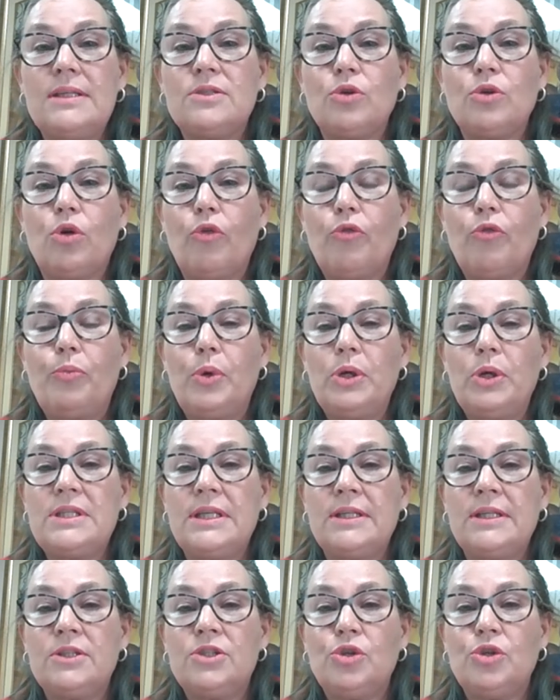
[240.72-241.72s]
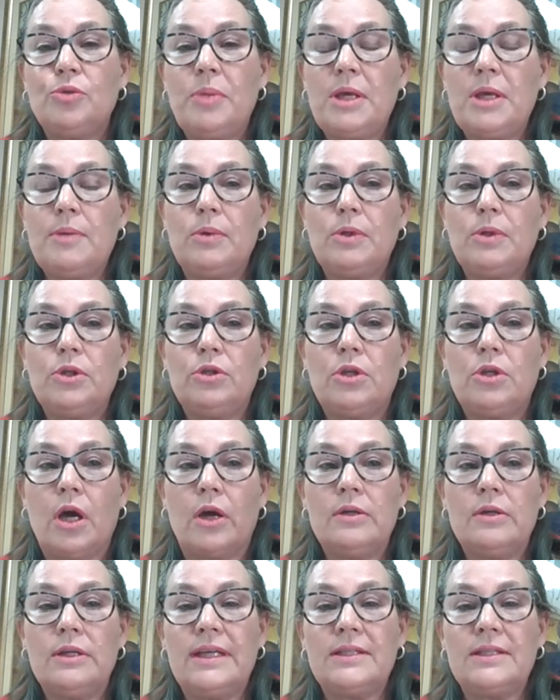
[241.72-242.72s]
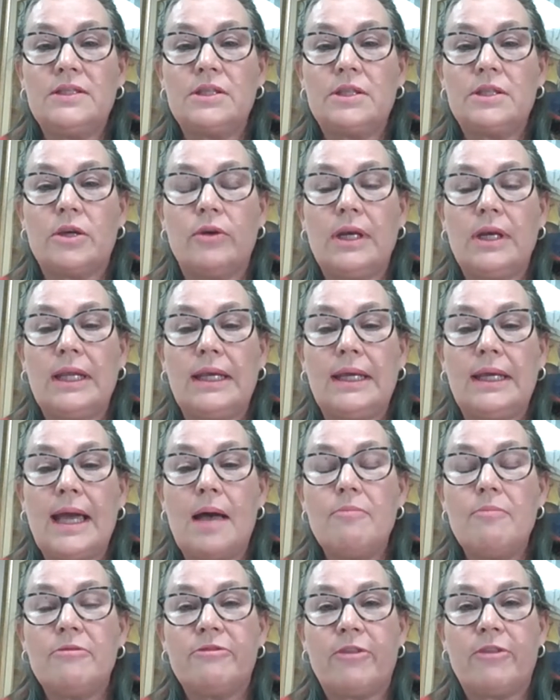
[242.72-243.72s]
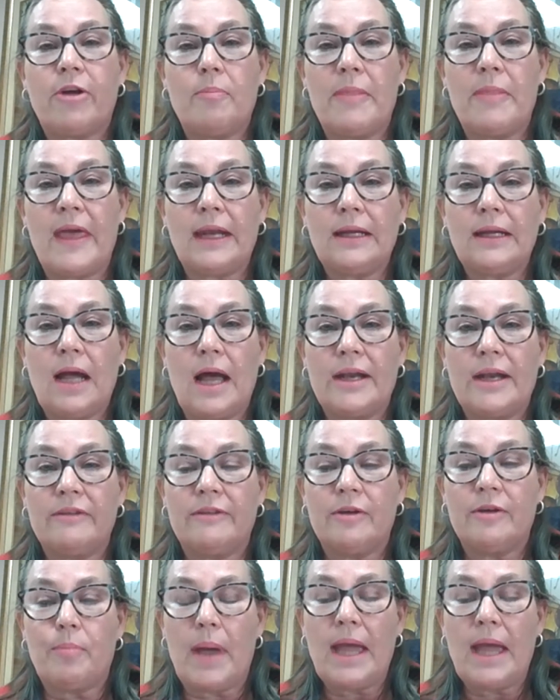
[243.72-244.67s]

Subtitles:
what is off-putting to people who don't necessarily come from that kind